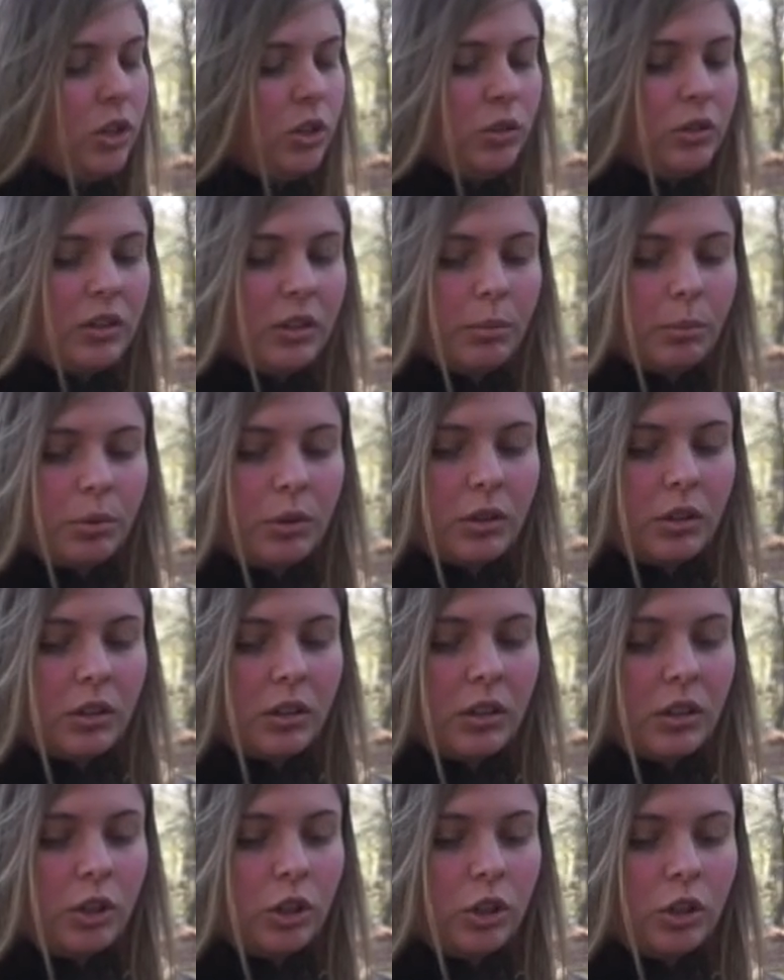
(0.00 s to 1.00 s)
You can
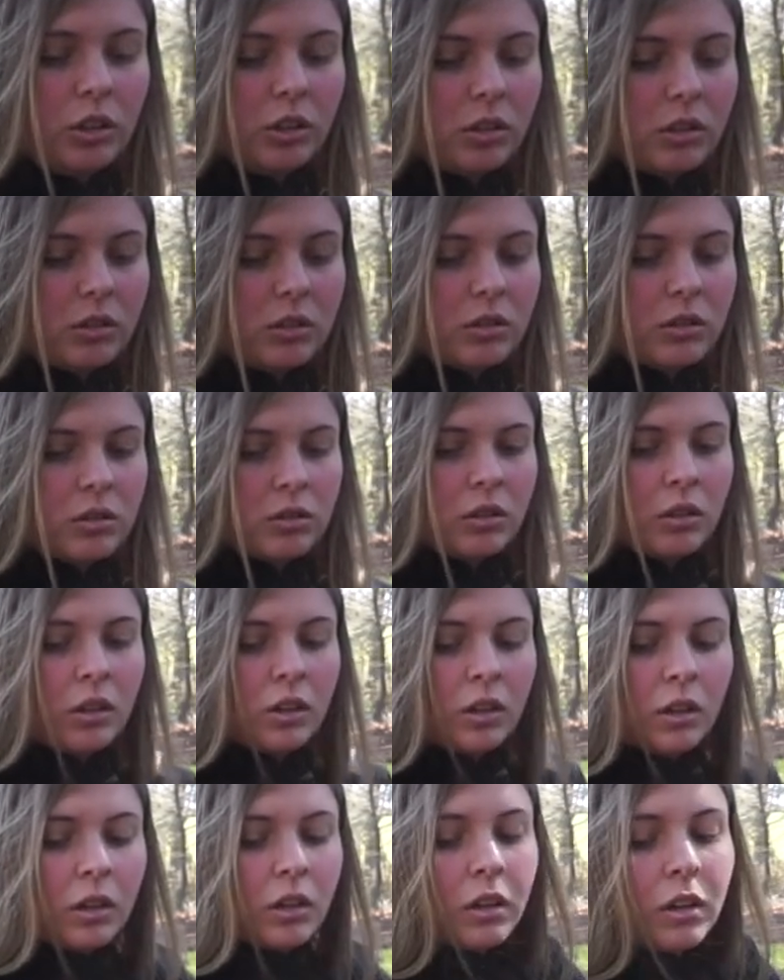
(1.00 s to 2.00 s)
put hooks
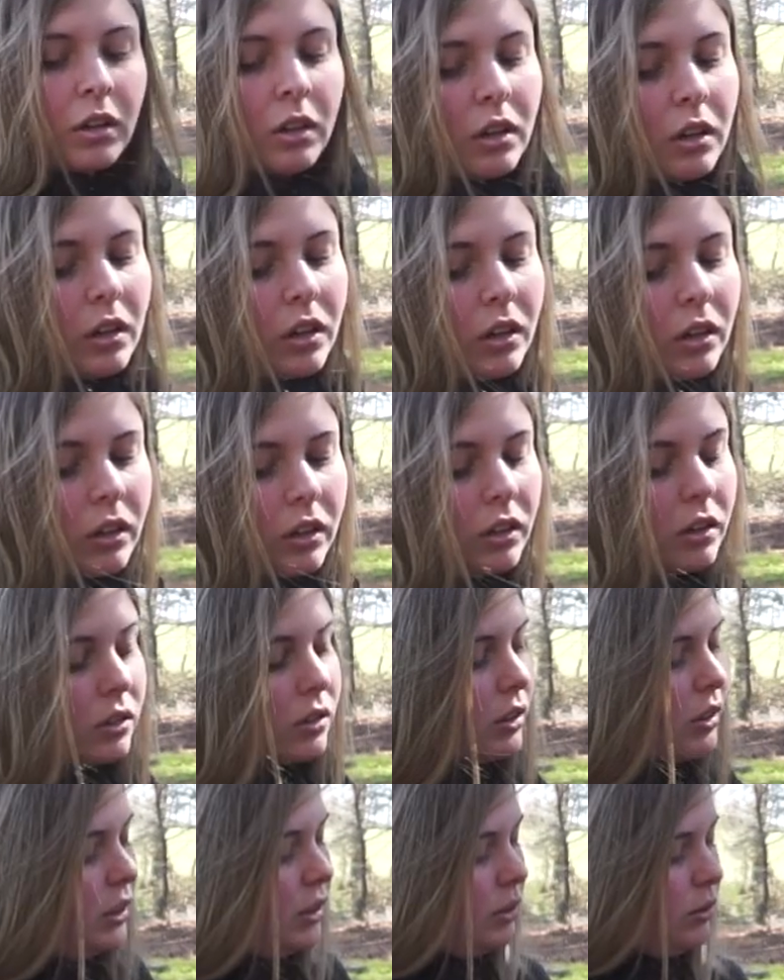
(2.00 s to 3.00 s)
or
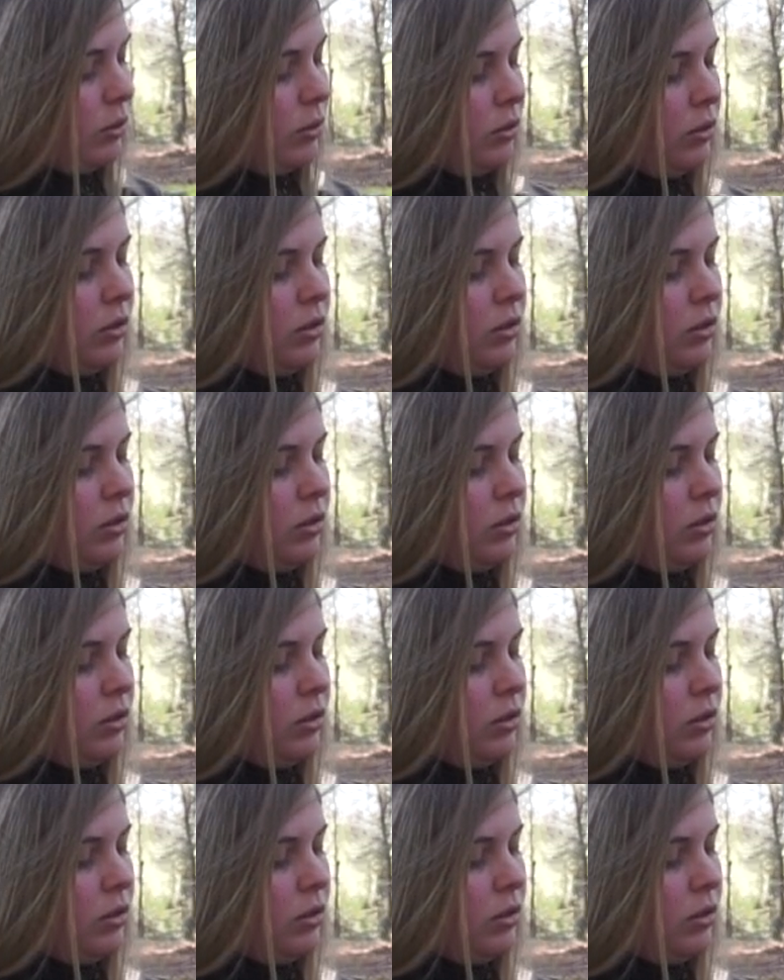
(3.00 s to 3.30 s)
any,